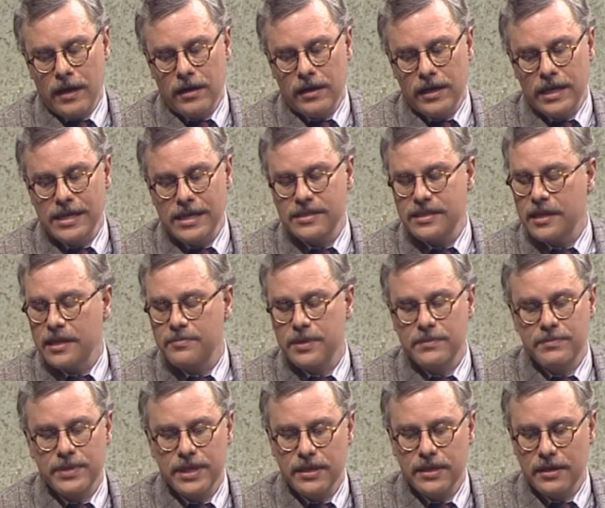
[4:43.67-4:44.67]
Uh, he said,
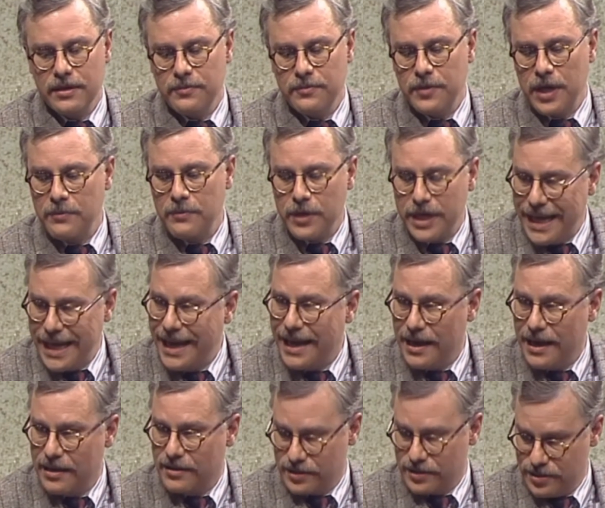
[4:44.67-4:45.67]
but be, when we
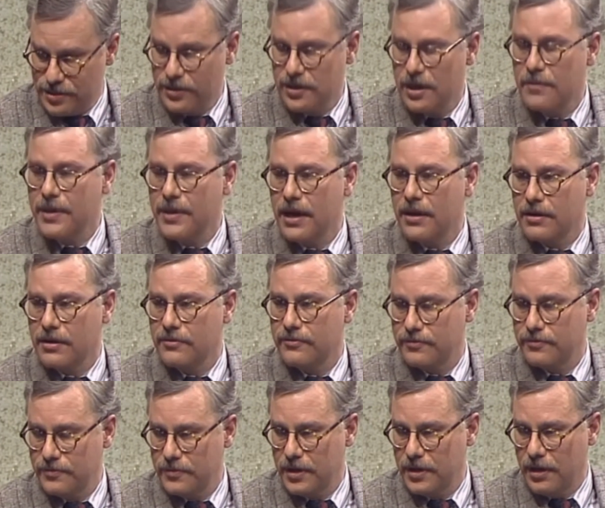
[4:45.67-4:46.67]
had a certain amount
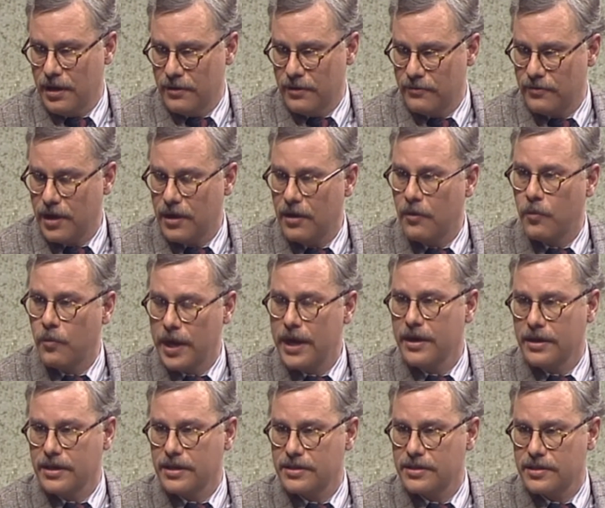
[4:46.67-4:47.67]
of, of
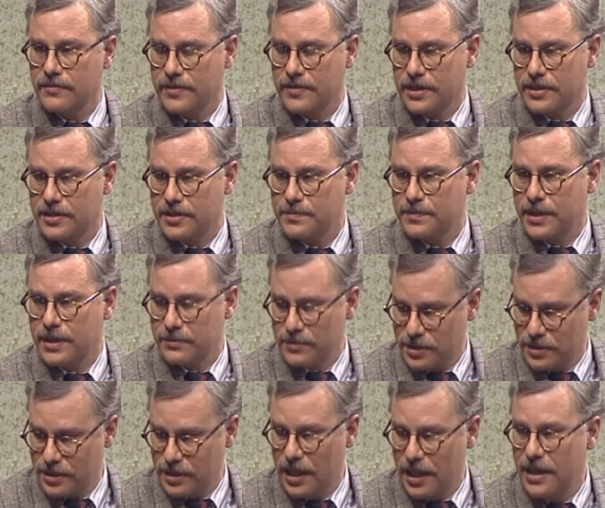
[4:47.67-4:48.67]
awareness of this, but it
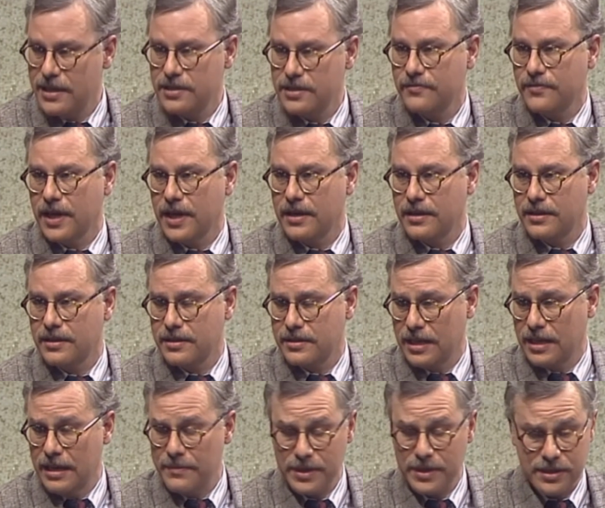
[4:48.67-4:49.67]
was classified at the
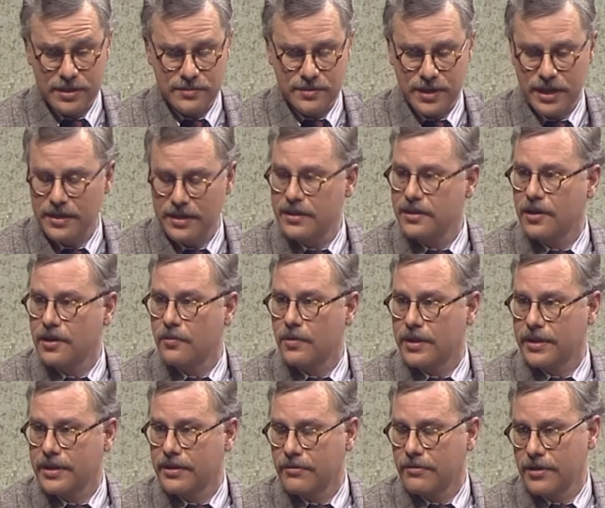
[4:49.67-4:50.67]
time because they didn't know
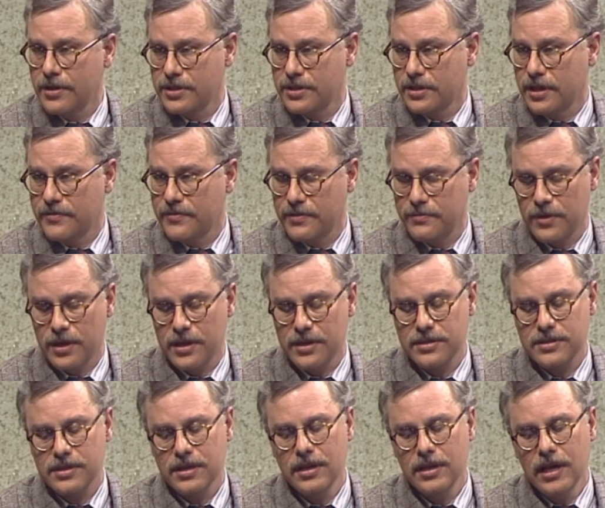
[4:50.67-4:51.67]
what the origin of it
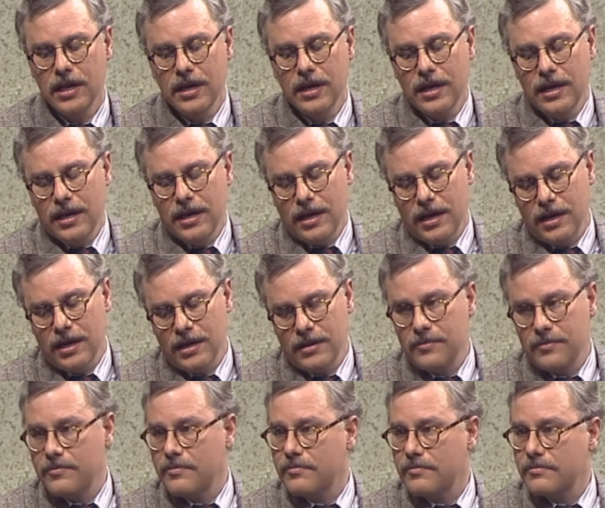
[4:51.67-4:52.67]
was. But uh,